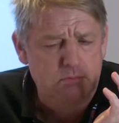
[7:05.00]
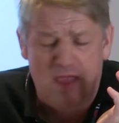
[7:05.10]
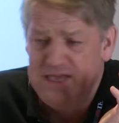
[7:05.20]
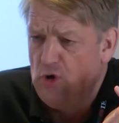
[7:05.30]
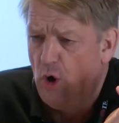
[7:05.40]

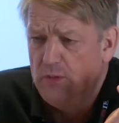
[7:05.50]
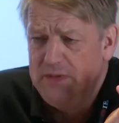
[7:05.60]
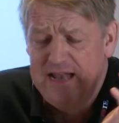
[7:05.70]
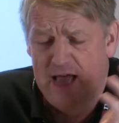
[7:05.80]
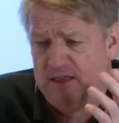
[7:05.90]

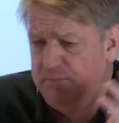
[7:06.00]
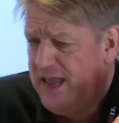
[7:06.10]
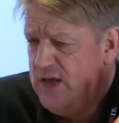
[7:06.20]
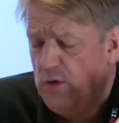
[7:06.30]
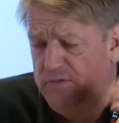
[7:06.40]
economy like
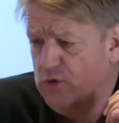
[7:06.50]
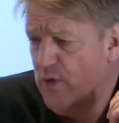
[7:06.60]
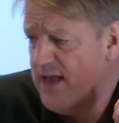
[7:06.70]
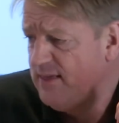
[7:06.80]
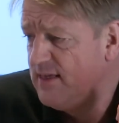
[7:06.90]
Spain or the
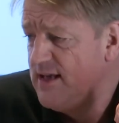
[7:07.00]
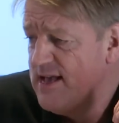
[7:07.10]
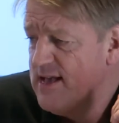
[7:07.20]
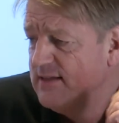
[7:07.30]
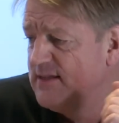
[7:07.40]

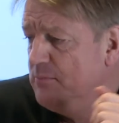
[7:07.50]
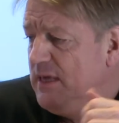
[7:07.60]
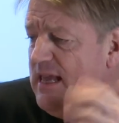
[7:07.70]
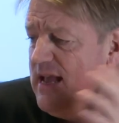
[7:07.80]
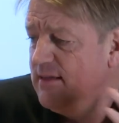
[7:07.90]
US, some
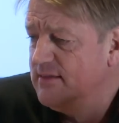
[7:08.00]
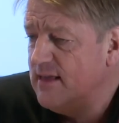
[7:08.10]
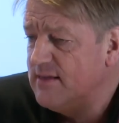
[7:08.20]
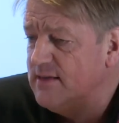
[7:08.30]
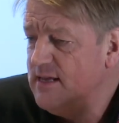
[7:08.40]
key
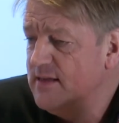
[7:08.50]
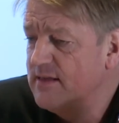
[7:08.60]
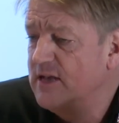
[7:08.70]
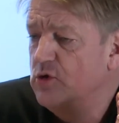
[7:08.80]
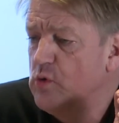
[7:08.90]

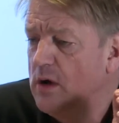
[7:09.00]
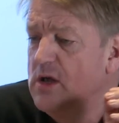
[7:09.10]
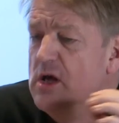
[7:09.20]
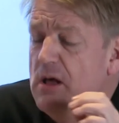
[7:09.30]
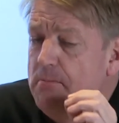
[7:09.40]
elasticities, and do a
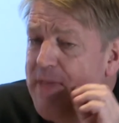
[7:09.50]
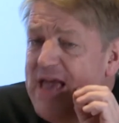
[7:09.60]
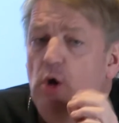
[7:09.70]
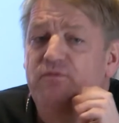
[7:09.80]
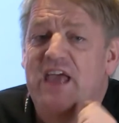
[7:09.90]

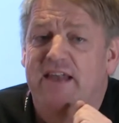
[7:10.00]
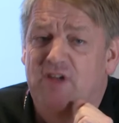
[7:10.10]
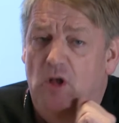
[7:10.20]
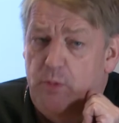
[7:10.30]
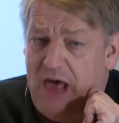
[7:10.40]

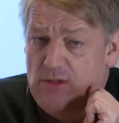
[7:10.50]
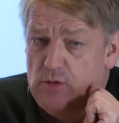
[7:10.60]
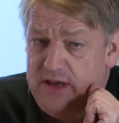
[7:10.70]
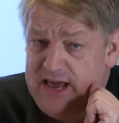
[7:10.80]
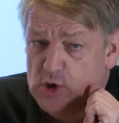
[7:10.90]
back-on-the-envelope
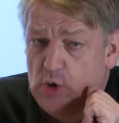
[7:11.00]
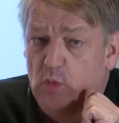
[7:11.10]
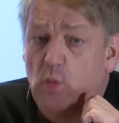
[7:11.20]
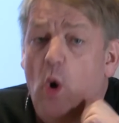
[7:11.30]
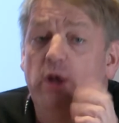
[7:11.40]
calculation
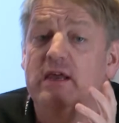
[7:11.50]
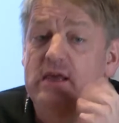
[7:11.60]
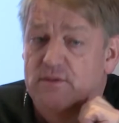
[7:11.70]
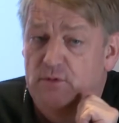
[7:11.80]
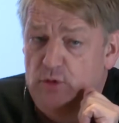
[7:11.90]
on what
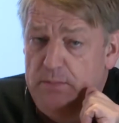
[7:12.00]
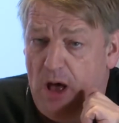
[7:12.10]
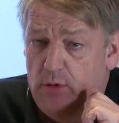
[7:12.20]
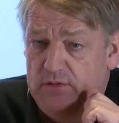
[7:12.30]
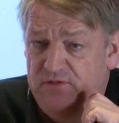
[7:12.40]
is the
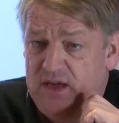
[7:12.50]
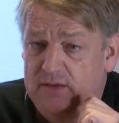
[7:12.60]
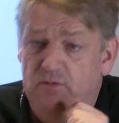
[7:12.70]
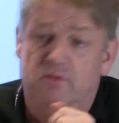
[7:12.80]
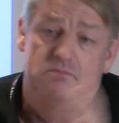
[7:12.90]
rebound
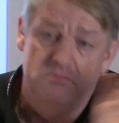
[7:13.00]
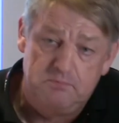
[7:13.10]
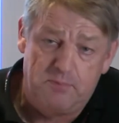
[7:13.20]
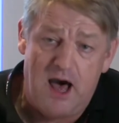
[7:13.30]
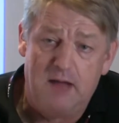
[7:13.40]
effect,
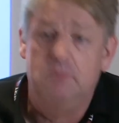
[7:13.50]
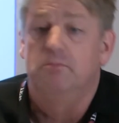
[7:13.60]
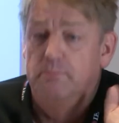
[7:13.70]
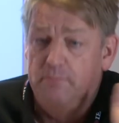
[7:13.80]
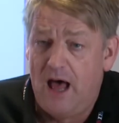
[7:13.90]
part
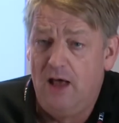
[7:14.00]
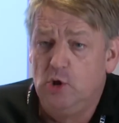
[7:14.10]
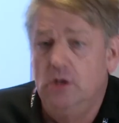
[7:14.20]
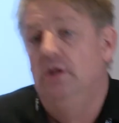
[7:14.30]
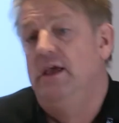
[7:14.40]

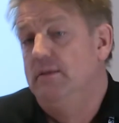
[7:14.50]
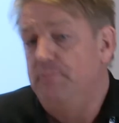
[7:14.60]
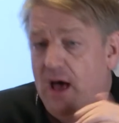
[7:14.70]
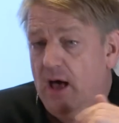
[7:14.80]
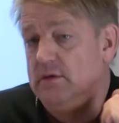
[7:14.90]
partial and
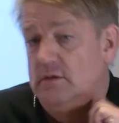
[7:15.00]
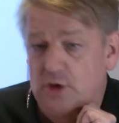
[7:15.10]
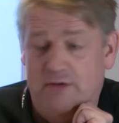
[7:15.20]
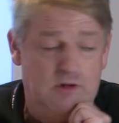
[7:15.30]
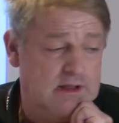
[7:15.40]
part
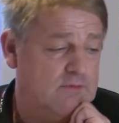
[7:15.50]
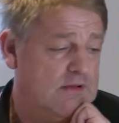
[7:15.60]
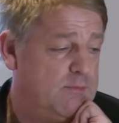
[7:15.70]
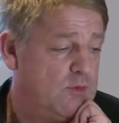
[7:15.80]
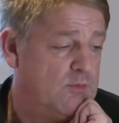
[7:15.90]
general
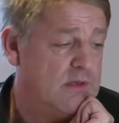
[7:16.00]
equilibrium.